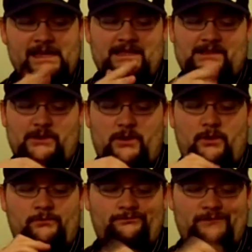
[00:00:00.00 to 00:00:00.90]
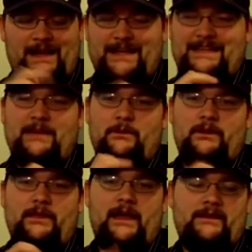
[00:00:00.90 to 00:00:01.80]
And so I need to get rid
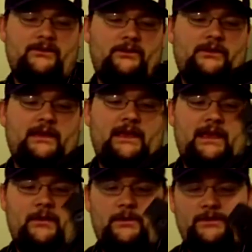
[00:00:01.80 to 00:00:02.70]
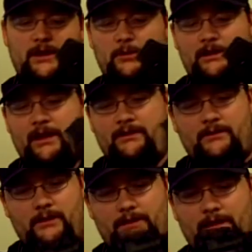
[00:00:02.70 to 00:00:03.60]
of that as soon as I can, but that'll be next
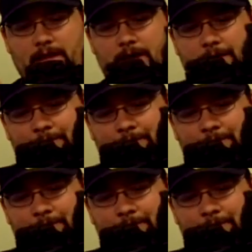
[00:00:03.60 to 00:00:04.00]
on the